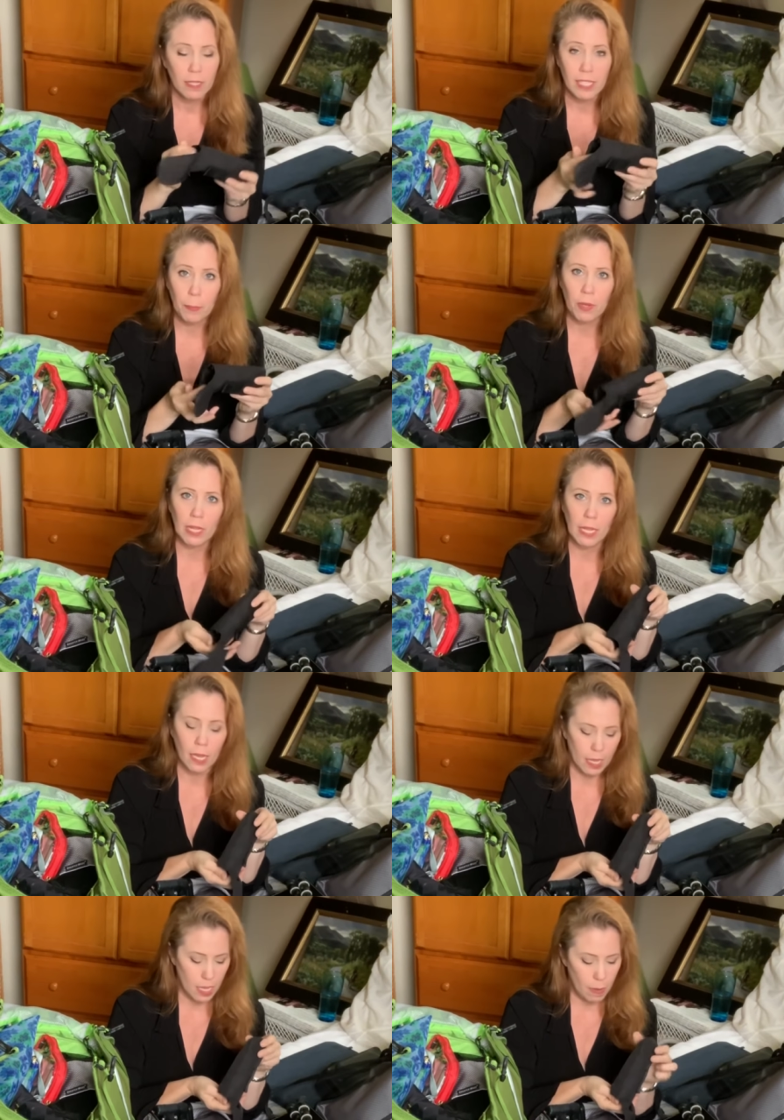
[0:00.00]

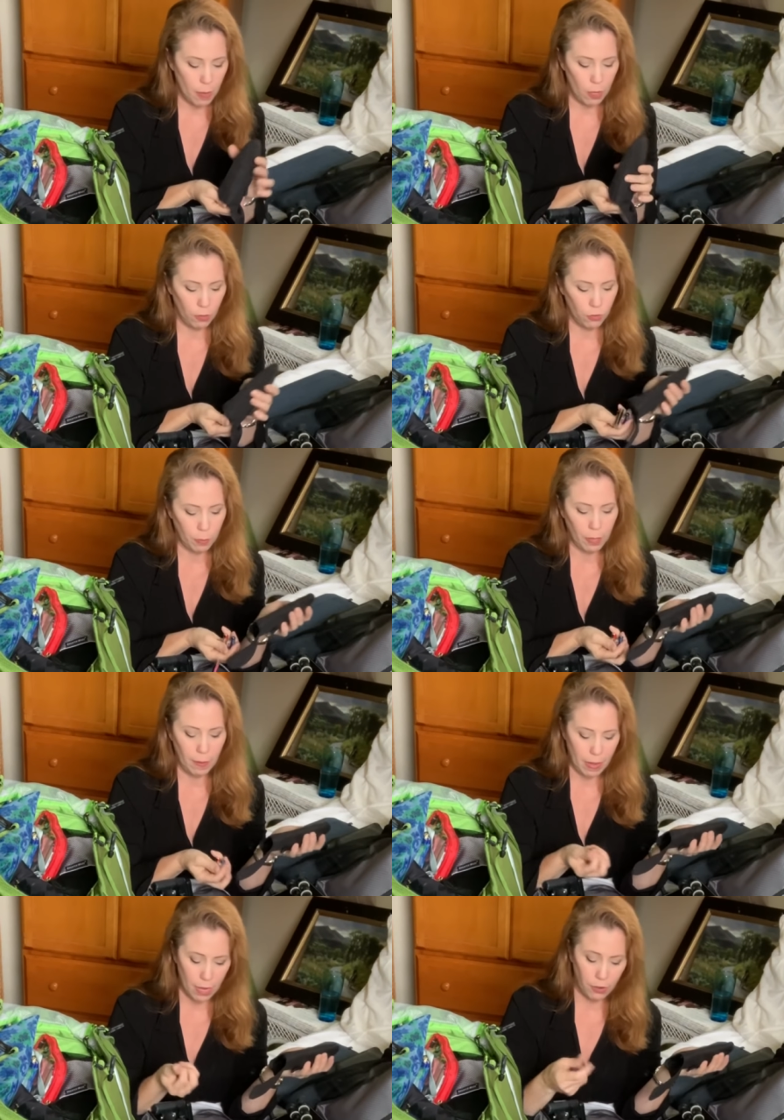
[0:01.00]
Separately, I keep all the triple
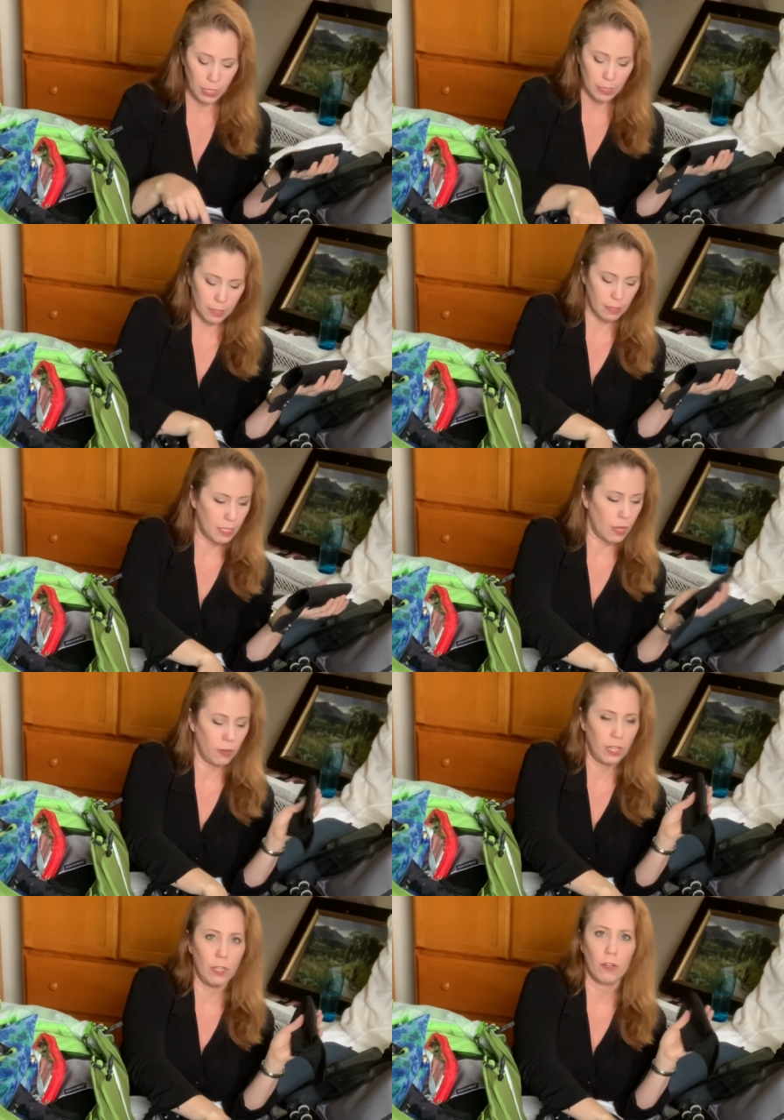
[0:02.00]
A batteries
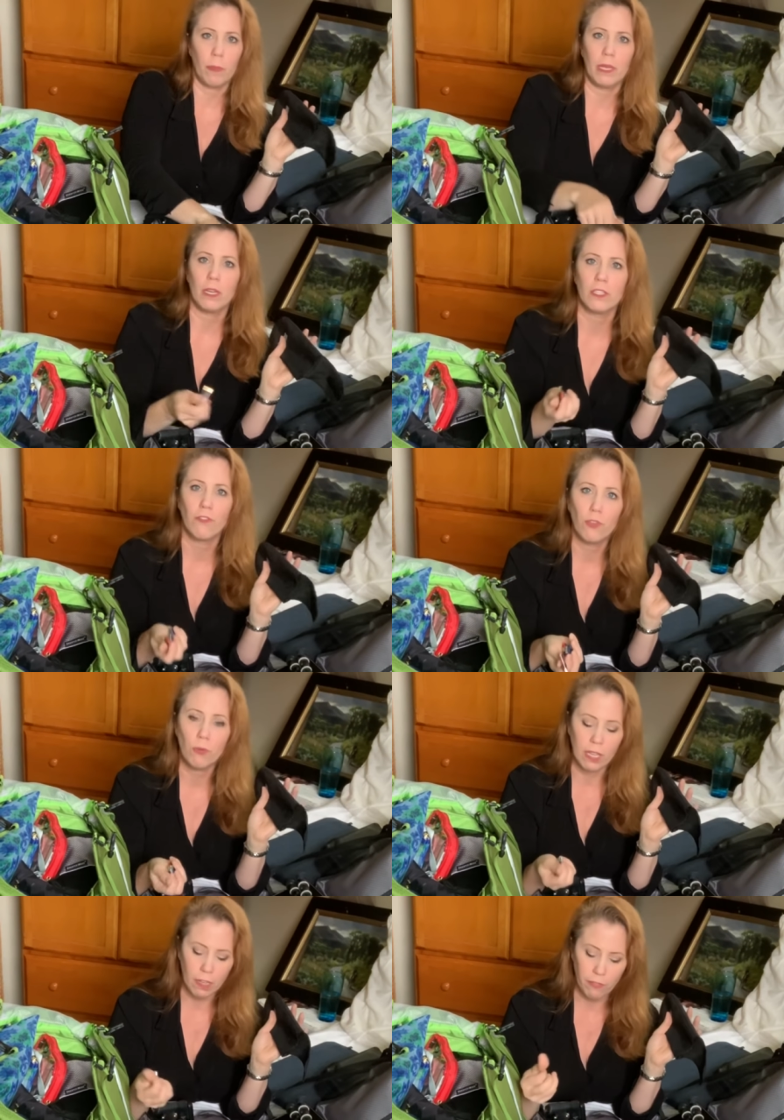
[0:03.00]
down here, because if
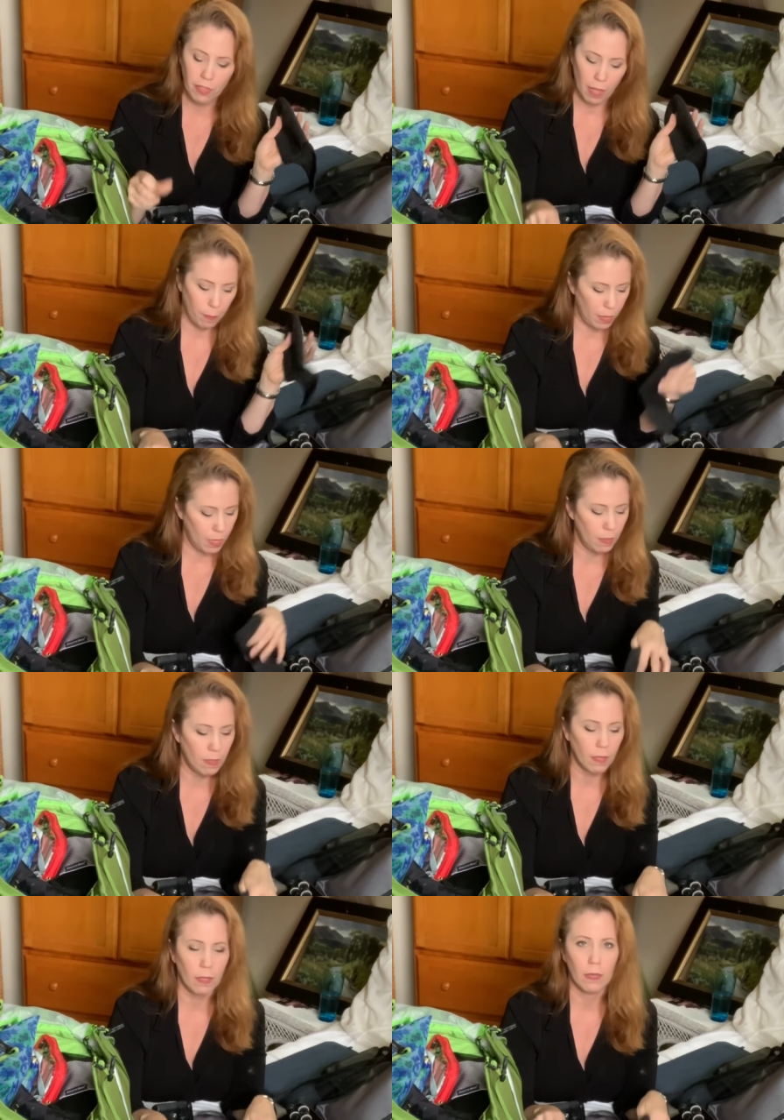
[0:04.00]
you leave them
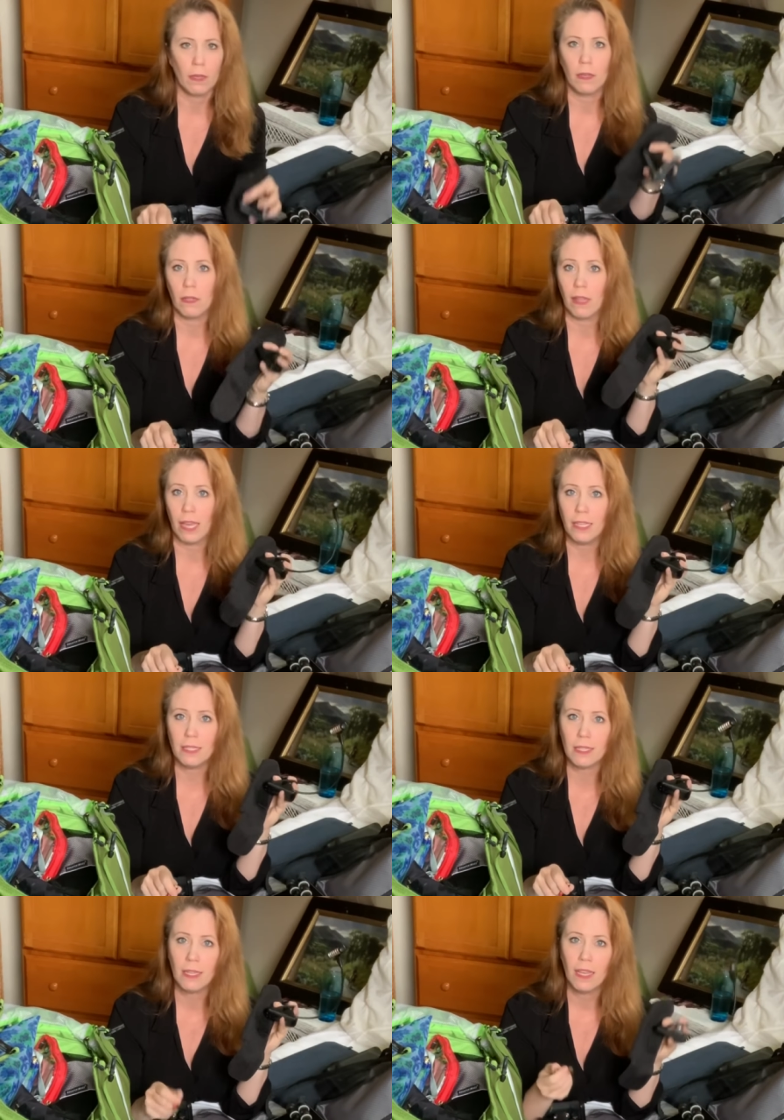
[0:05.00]
in the
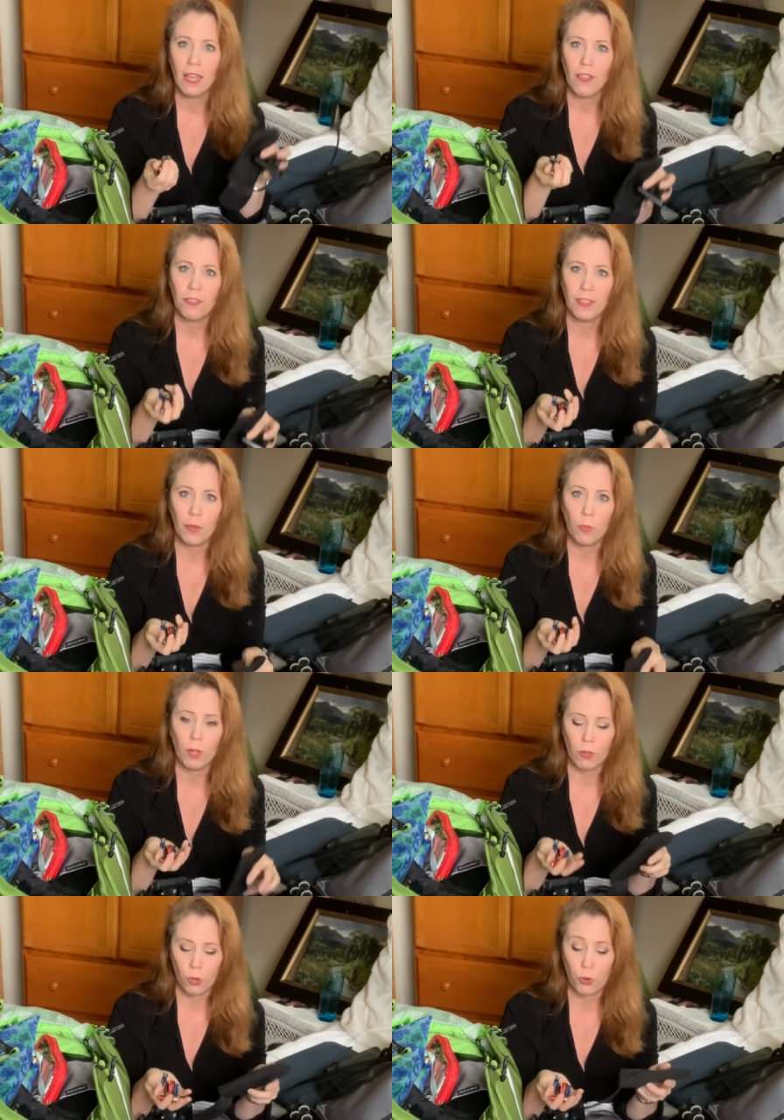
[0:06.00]
light, they
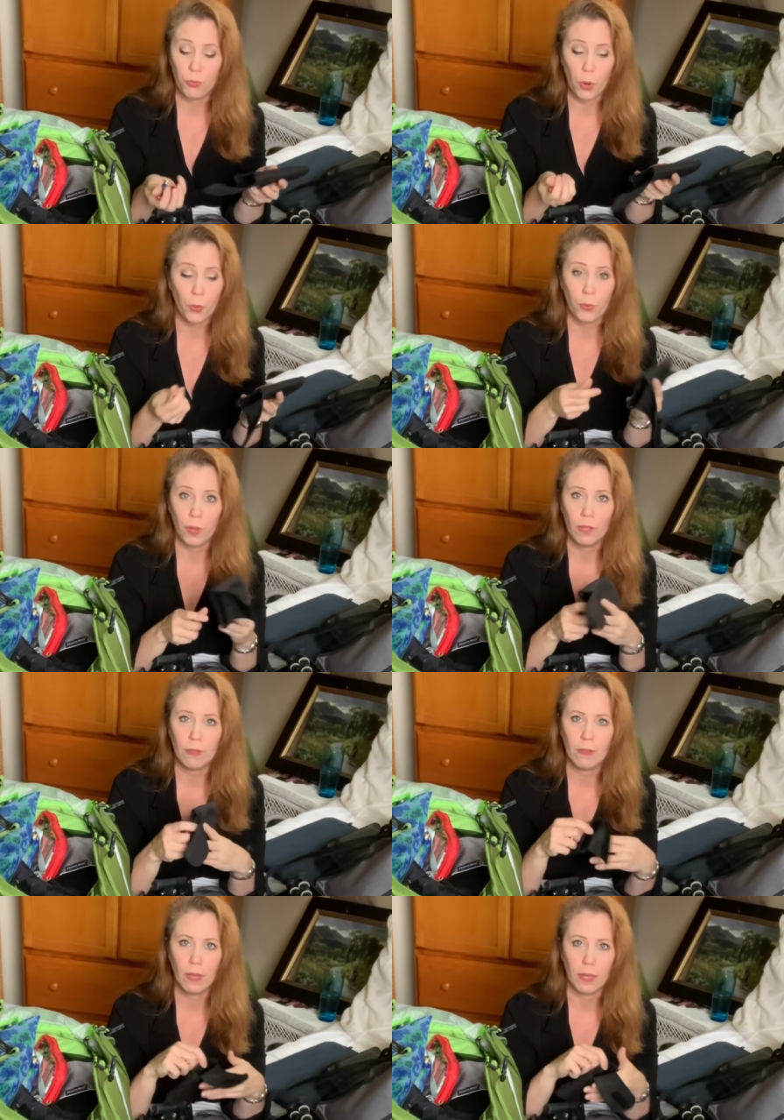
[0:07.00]
will corrode,
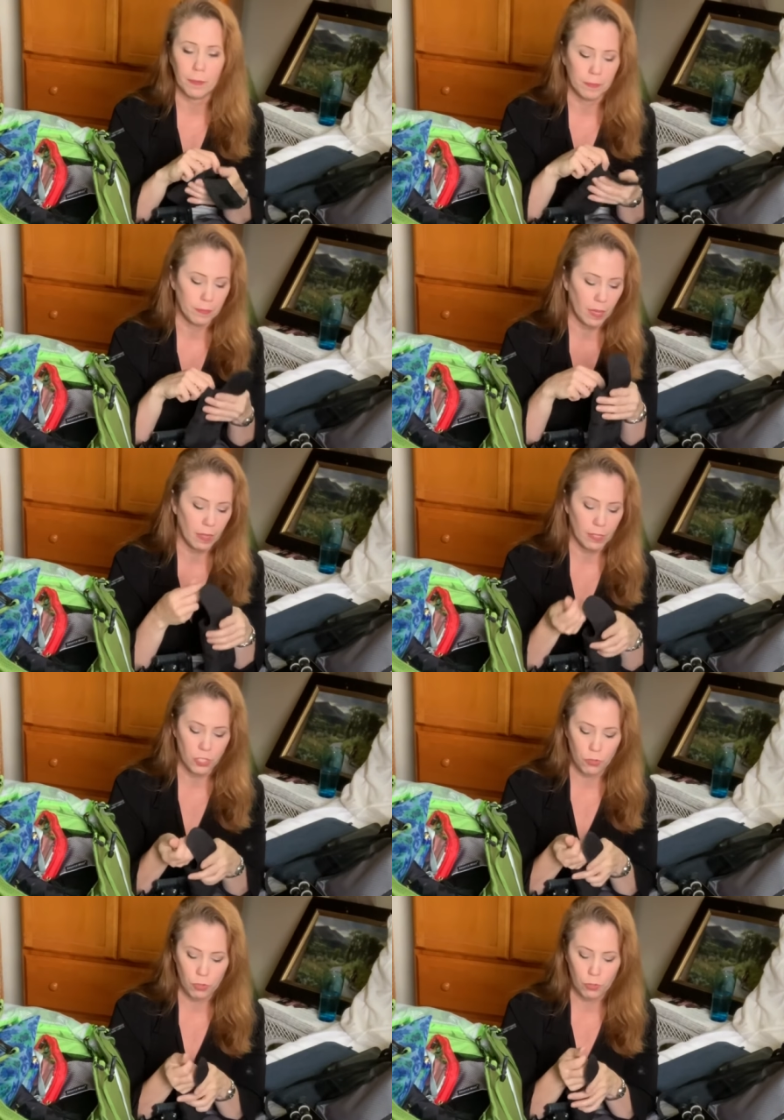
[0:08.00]
um,
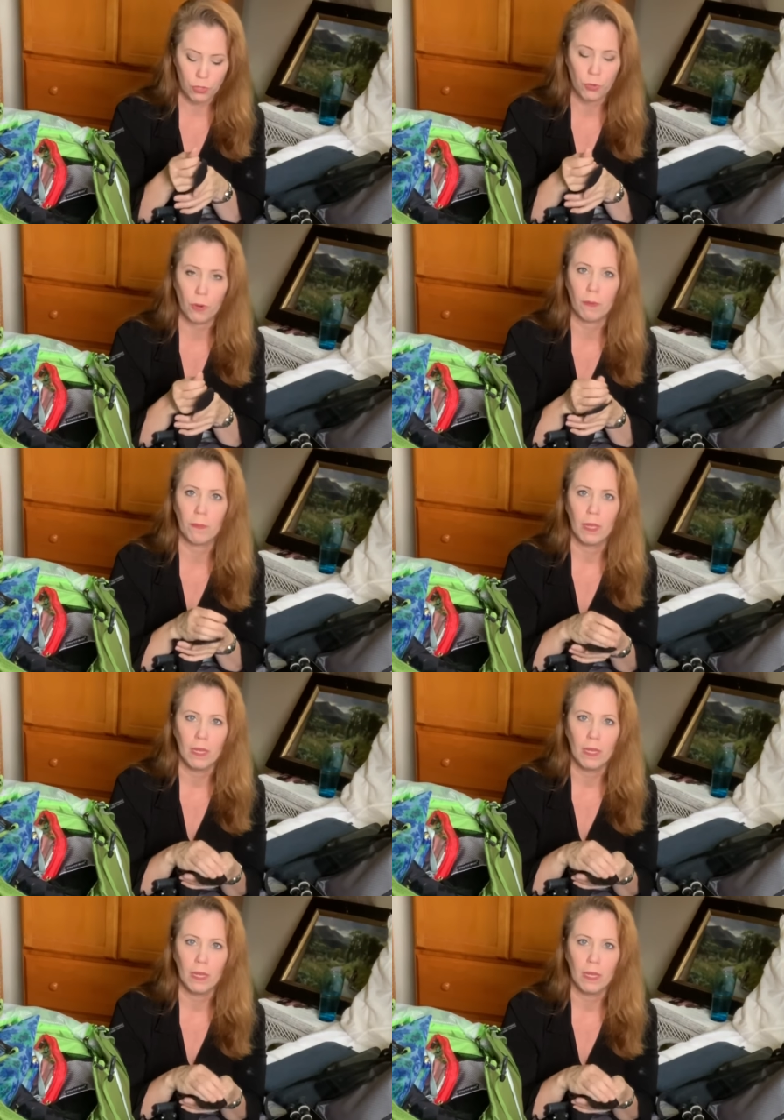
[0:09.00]
unless you use your